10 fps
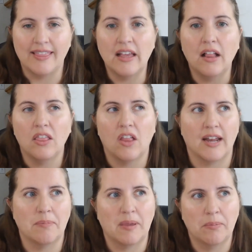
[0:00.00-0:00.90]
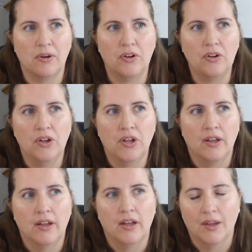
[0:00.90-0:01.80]
I think a lot of people,
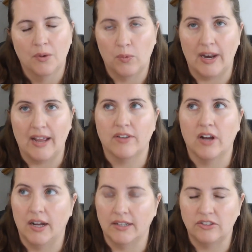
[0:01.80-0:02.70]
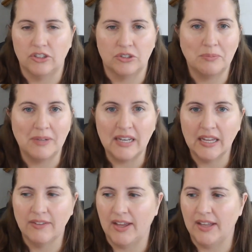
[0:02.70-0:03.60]
when I've gone to
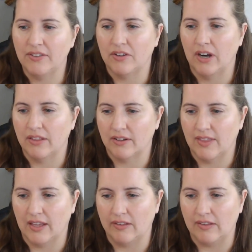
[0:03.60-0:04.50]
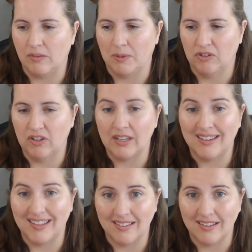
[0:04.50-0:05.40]
media events or other things, especially
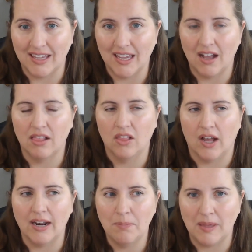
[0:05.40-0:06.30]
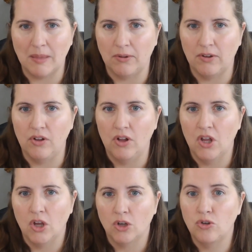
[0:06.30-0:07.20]
at Disney, a lot of people
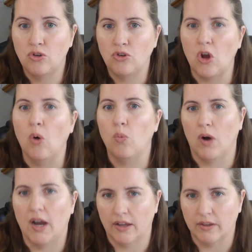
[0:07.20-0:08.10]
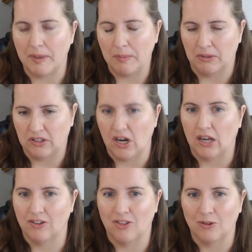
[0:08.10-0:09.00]
don't want other people to
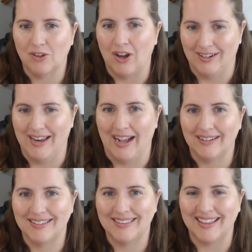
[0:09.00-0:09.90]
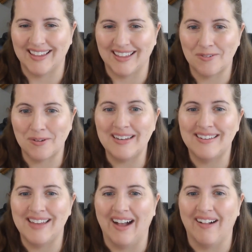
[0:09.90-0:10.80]
talk to those contacts. Like, you
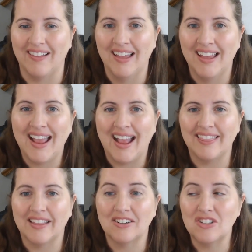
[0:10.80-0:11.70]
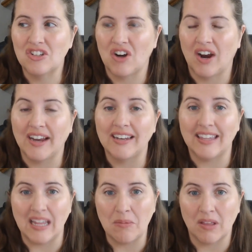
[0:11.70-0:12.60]
can tell, and they're just trying
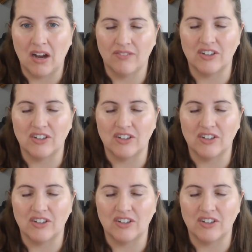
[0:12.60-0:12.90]
to keep the